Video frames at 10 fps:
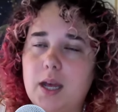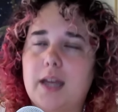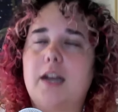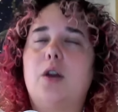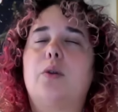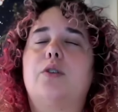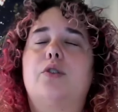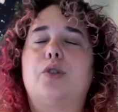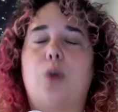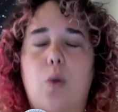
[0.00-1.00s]
And I know that's
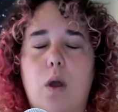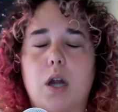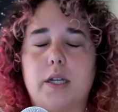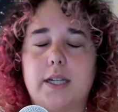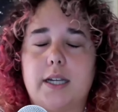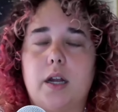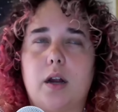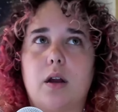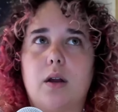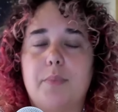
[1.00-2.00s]
so hard to
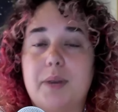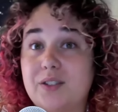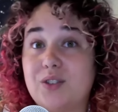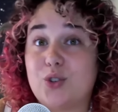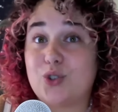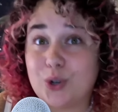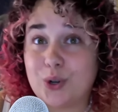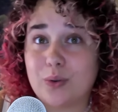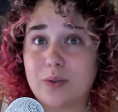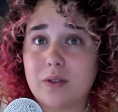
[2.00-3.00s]
hear, but it's the
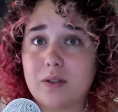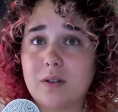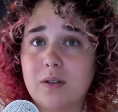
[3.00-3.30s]
truth.